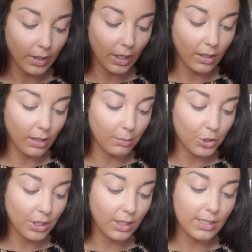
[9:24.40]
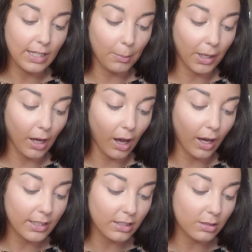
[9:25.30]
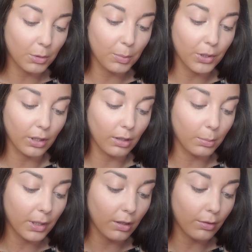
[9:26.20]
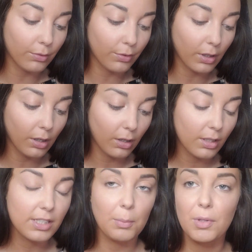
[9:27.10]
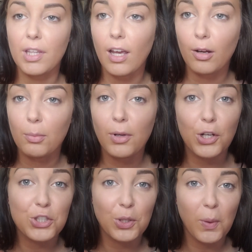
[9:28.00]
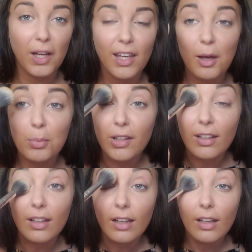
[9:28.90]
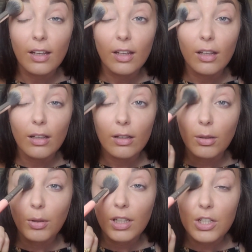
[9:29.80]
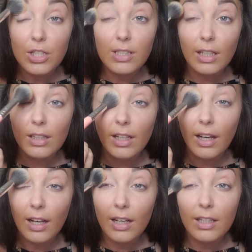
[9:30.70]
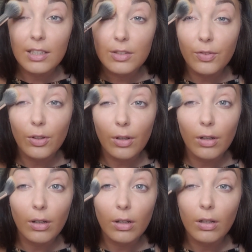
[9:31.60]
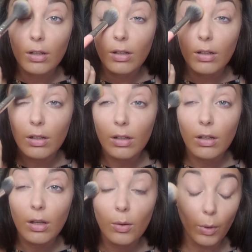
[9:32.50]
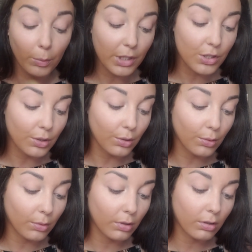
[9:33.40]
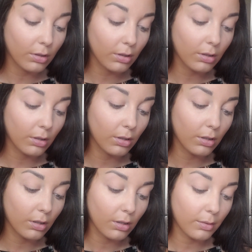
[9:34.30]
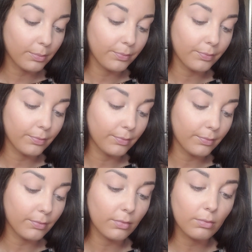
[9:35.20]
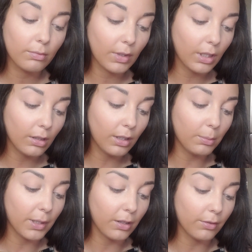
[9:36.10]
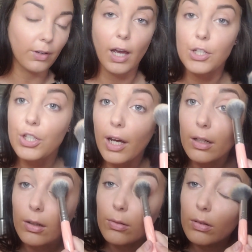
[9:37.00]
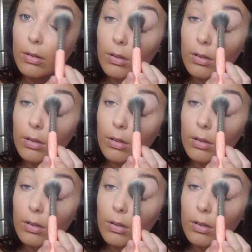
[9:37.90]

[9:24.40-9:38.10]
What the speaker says: And then I'm just going to set my eyes because I'm going to put a little bit of something there. I'm not sure what yet, but I'm going to just set the eyes for when we do a little bit of eyeshadow.